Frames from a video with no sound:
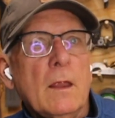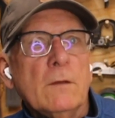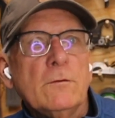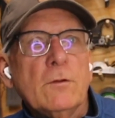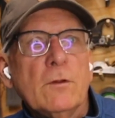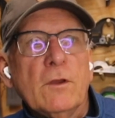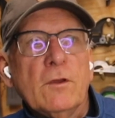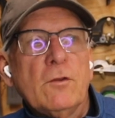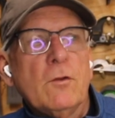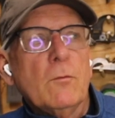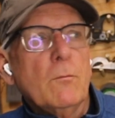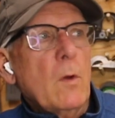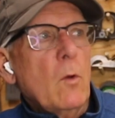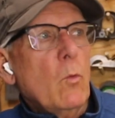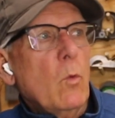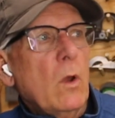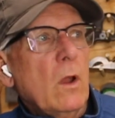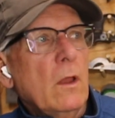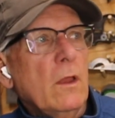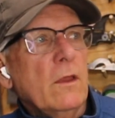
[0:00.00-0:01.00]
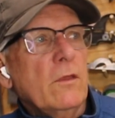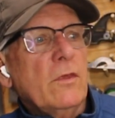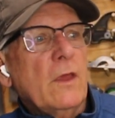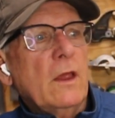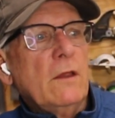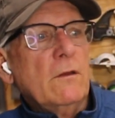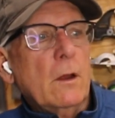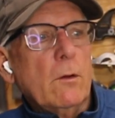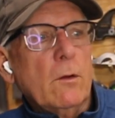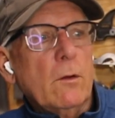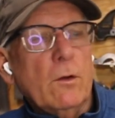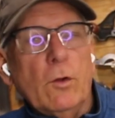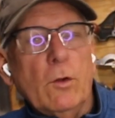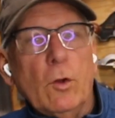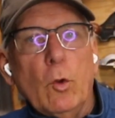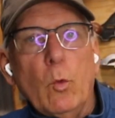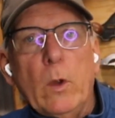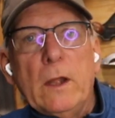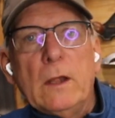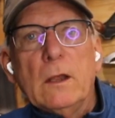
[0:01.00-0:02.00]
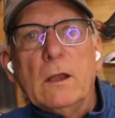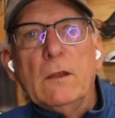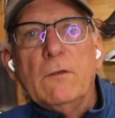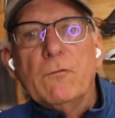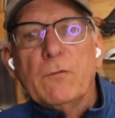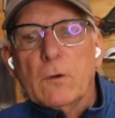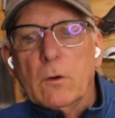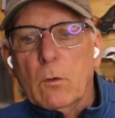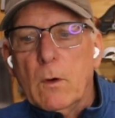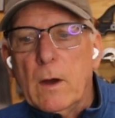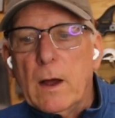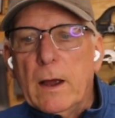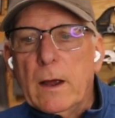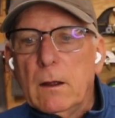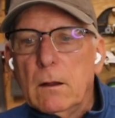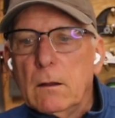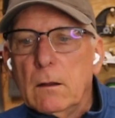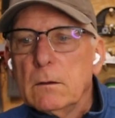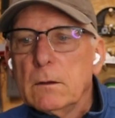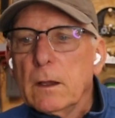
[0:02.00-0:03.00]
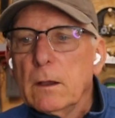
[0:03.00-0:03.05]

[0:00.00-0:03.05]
So this is one of the things I'm going to do weekly for a while,